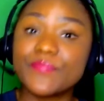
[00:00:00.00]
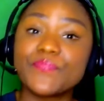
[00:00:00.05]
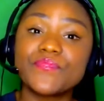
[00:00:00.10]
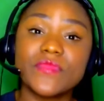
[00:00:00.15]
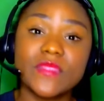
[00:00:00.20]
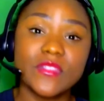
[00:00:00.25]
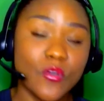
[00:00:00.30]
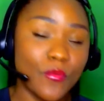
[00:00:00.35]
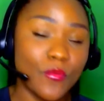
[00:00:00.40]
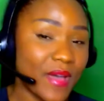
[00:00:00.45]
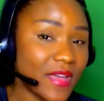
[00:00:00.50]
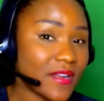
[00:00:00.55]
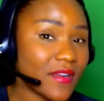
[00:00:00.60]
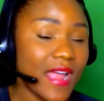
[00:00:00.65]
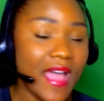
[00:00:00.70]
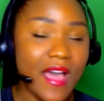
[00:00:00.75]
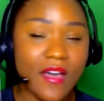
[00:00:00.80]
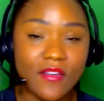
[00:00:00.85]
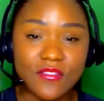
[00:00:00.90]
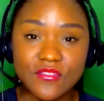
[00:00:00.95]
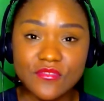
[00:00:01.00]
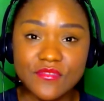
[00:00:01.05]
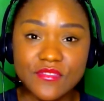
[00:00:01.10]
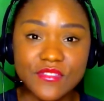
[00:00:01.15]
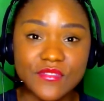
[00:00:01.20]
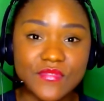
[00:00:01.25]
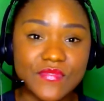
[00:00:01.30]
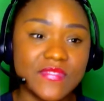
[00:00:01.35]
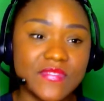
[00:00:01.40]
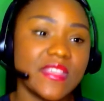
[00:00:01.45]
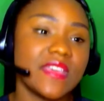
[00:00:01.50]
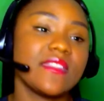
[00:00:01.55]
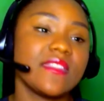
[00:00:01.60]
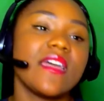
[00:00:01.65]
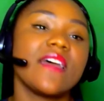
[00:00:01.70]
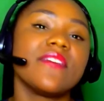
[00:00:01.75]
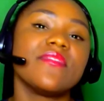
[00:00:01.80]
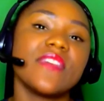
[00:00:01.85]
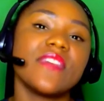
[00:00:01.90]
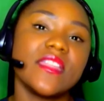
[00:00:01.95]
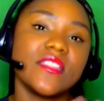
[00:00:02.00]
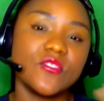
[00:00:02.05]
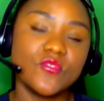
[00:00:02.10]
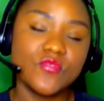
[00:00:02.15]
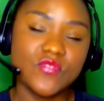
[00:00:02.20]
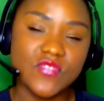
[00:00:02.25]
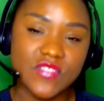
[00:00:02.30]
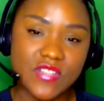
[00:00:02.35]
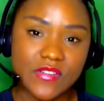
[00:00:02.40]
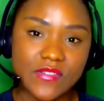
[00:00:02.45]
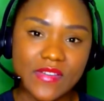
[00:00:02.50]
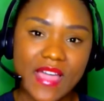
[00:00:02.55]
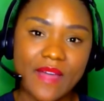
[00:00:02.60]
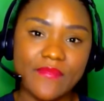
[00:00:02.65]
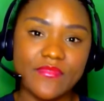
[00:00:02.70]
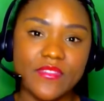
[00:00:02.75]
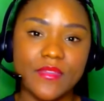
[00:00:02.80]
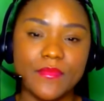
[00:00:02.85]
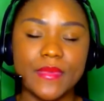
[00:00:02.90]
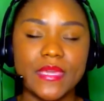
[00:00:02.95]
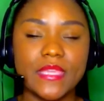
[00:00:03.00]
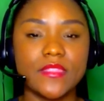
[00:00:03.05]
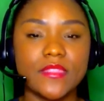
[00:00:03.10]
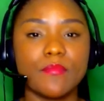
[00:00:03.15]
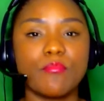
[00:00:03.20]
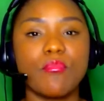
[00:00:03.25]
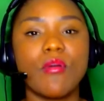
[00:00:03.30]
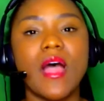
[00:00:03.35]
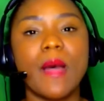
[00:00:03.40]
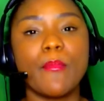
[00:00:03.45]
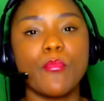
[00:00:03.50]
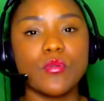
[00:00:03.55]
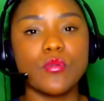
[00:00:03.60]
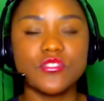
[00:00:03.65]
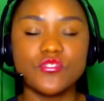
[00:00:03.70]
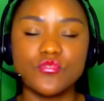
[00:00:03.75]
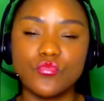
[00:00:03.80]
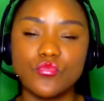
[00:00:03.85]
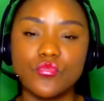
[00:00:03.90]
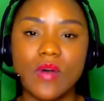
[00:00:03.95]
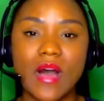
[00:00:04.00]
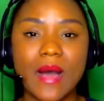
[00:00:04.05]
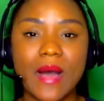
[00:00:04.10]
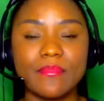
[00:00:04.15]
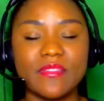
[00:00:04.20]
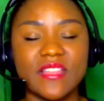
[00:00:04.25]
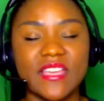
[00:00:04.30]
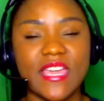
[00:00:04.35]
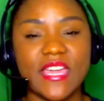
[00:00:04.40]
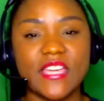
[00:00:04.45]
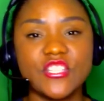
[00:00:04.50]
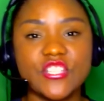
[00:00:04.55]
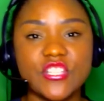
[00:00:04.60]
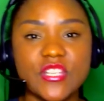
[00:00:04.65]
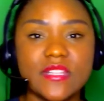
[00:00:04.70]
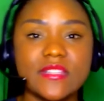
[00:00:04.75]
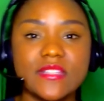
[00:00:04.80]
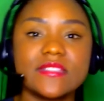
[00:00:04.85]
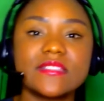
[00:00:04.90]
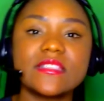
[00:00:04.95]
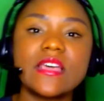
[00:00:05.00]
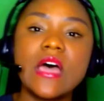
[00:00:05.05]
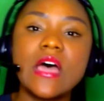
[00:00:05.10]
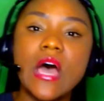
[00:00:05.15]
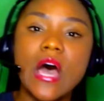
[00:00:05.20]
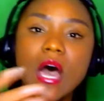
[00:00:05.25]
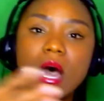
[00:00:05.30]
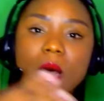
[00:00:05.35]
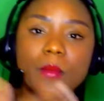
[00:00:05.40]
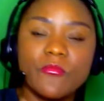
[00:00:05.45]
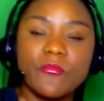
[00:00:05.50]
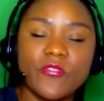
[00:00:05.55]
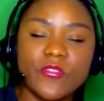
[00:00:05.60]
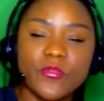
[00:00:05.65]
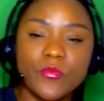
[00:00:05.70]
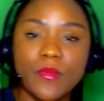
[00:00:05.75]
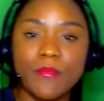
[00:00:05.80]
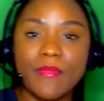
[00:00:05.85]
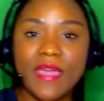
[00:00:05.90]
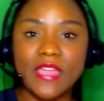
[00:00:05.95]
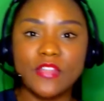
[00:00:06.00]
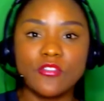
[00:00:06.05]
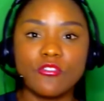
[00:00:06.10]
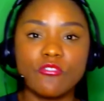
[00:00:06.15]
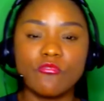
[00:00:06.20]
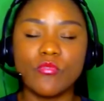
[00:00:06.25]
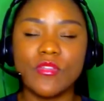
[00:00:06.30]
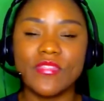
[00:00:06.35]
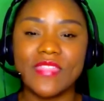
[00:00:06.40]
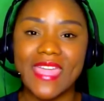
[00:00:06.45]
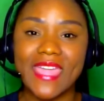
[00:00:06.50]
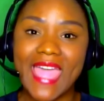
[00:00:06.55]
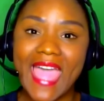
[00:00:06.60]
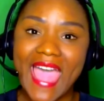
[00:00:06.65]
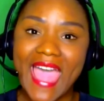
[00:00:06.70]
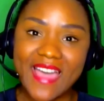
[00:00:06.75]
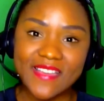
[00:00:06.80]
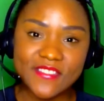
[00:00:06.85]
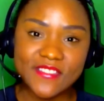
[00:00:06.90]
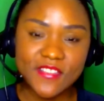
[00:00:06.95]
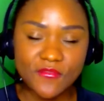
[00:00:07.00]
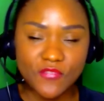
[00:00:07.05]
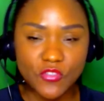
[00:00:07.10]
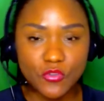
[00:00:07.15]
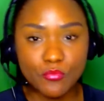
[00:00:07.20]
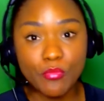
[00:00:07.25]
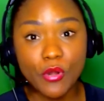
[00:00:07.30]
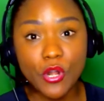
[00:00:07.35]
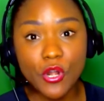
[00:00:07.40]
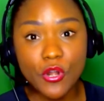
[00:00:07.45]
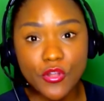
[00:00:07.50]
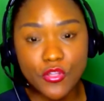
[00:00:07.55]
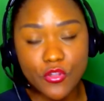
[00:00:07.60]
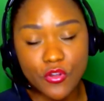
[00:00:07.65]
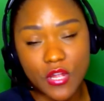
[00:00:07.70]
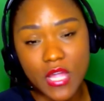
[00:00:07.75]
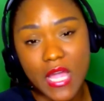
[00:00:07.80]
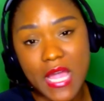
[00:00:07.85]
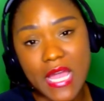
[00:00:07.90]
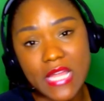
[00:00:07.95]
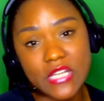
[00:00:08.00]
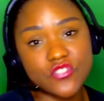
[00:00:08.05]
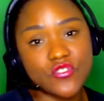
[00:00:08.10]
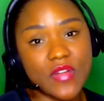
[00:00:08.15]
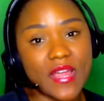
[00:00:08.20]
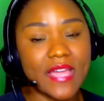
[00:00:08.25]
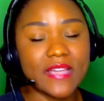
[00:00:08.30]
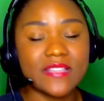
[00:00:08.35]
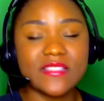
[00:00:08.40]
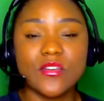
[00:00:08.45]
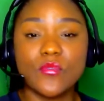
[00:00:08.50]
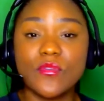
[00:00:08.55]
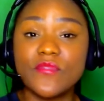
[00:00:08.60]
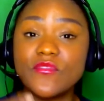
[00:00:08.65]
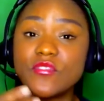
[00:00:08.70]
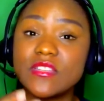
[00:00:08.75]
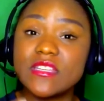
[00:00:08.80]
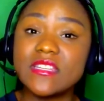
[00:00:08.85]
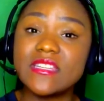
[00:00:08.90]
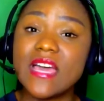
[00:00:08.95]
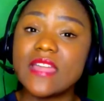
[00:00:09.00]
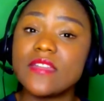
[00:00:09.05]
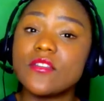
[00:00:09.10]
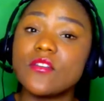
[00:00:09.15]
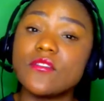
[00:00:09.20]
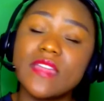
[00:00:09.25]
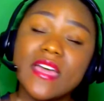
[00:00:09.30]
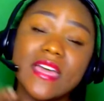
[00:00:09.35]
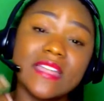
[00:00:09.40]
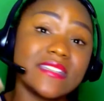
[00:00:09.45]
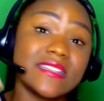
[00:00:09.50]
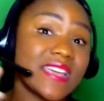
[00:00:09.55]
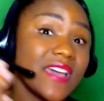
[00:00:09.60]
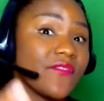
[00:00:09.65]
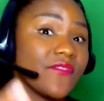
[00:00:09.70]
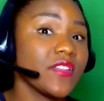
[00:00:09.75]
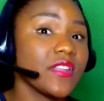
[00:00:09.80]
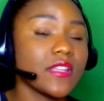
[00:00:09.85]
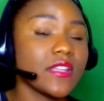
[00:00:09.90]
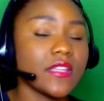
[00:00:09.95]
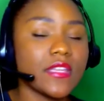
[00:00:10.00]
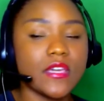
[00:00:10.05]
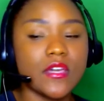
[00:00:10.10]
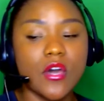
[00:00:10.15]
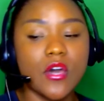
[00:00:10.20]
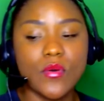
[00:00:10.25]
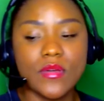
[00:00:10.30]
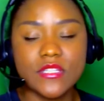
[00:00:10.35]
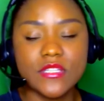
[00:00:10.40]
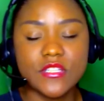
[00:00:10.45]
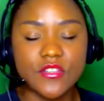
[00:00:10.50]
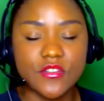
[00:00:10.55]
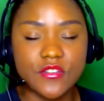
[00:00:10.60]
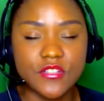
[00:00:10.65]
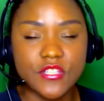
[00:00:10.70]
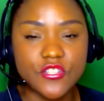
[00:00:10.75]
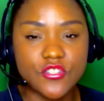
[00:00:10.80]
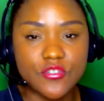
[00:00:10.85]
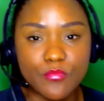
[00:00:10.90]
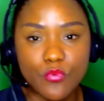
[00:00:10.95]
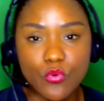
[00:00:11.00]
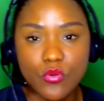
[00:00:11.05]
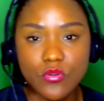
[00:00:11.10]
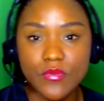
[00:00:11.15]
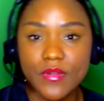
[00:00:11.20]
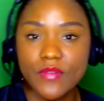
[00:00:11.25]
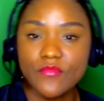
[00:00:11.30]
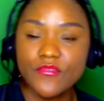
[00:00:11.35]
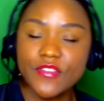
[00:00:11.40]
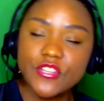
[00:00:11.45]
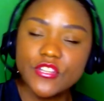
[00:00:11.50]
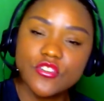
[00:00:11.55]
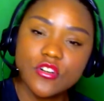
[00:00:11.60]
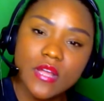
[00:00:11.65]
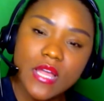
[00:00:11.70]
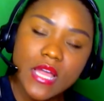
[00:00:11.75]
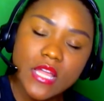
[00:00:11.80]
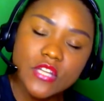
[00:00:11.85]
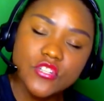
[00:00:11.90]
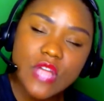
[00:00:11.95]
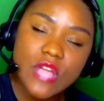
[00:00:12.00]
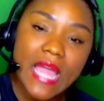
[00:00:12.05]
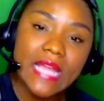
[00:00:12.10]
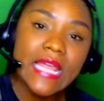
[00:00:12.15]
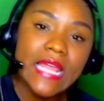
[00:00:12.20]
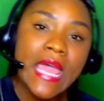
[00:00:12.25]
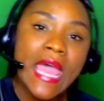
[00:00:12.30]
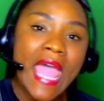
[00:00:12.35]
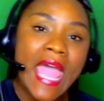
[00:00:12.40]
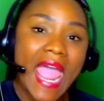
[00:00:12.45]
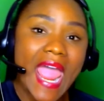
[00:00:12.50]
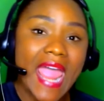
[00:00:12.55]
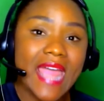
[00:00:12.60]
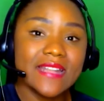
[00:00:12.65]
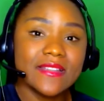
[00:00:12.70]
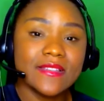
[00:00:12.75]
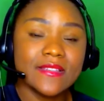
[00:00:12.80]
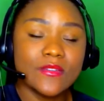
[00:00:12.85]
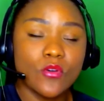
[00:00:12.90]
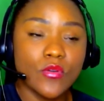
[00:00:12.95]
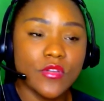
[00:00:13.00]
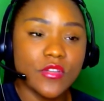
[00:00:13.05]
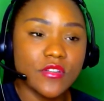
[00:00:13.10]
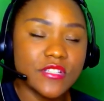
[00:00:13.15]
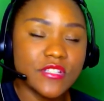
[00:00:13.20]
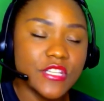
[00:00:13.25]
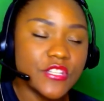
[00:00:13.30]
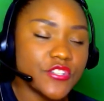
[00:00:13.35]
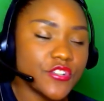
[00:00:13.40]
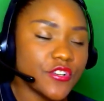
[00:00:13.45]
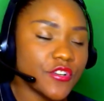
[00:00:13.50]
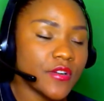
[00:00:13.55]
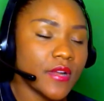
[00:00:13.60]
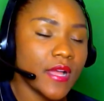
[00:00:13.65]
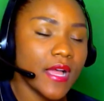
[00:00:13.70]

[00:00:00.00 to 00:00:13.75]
no matter how you use it. And then you still have to meet the prop or tool obligations for the remainder of what they ask of you per your contract. So if you did not know that, definitely go into your teacher portal and read your contract and or your teacher